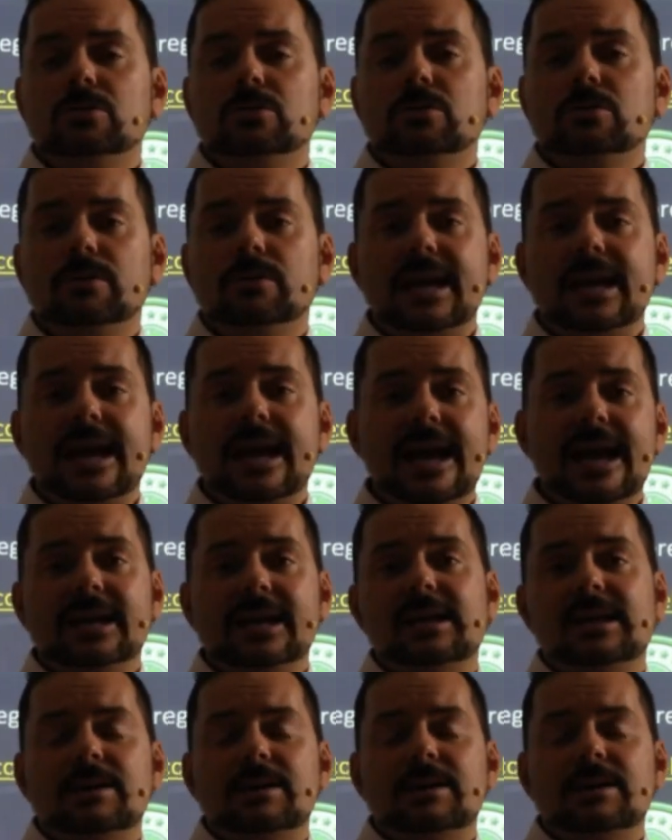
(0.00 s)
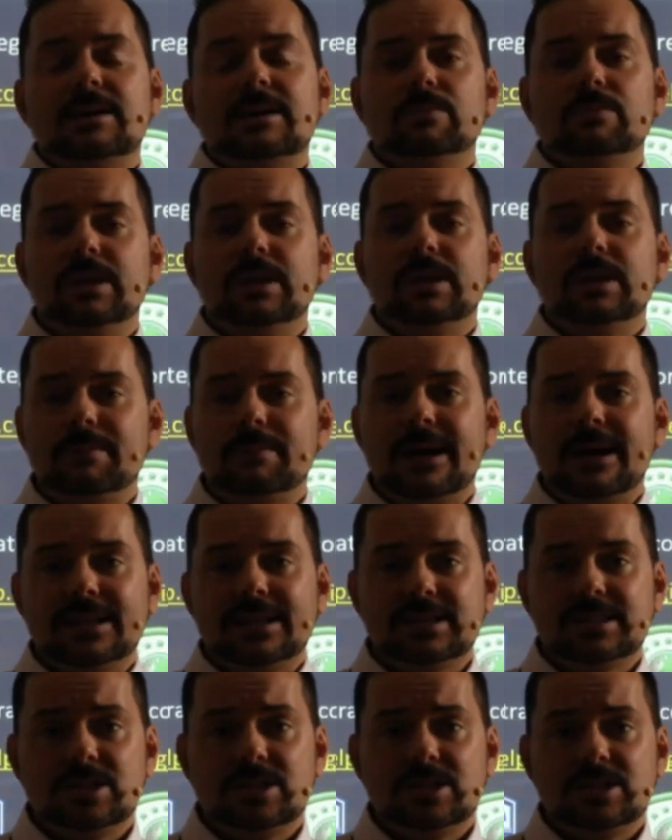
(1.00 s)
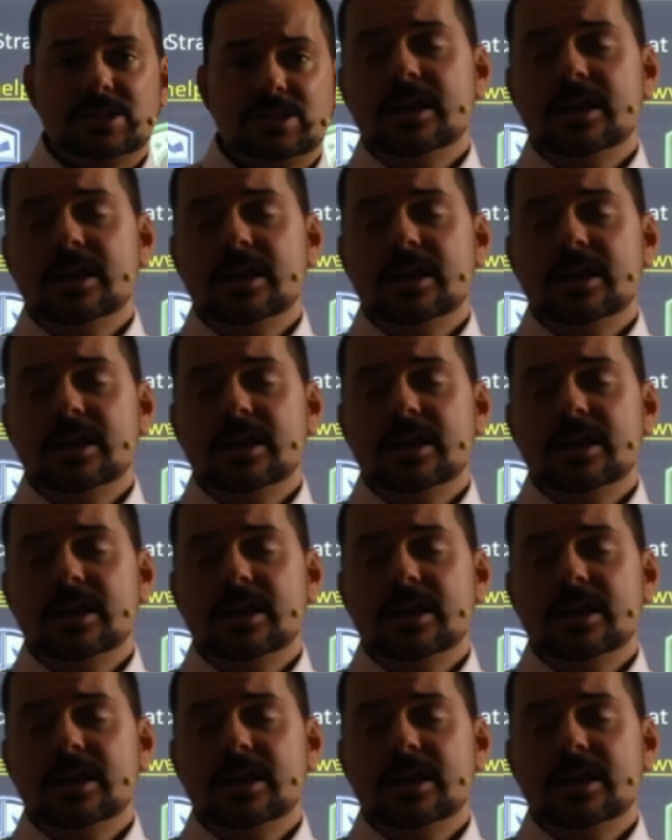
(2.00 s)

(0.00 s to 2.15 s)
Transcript: the academic reading passages.